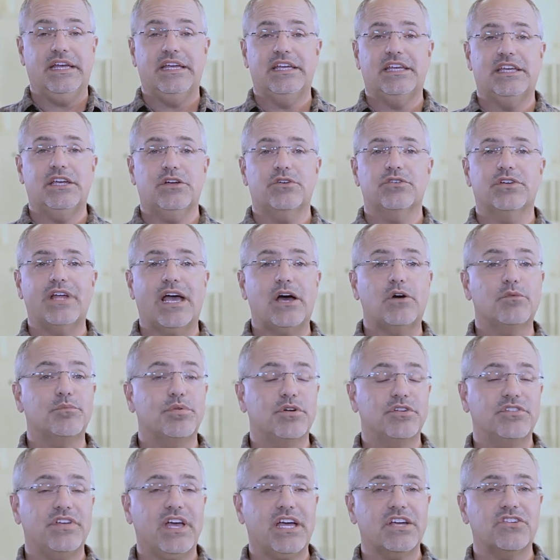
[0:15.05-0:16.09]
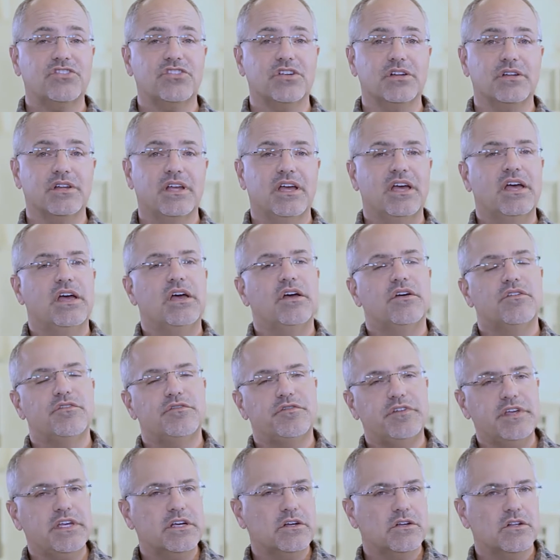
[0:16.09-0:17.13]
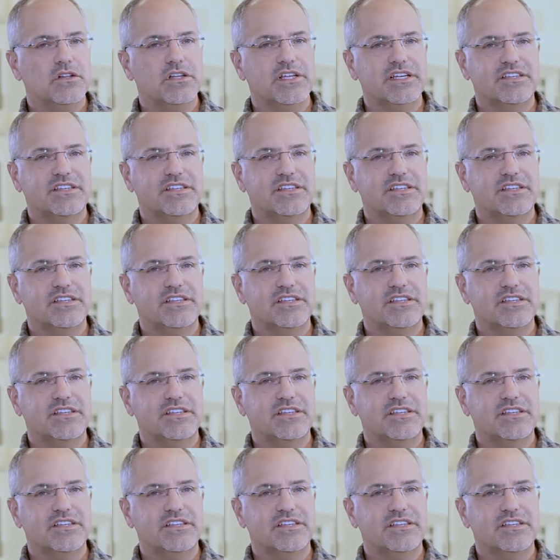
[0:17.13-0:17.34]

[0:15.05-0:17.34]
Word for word: gear down protection, vehicle